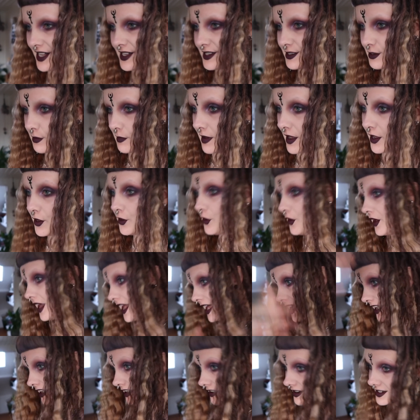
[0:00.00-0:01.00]
So my whole
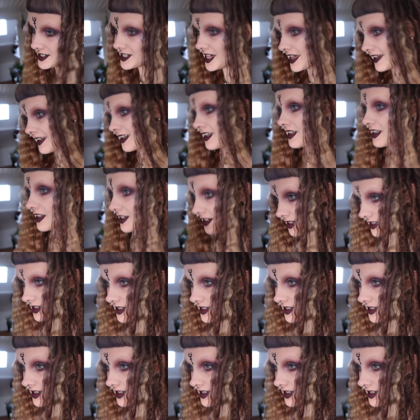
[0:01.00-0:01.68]
hair is like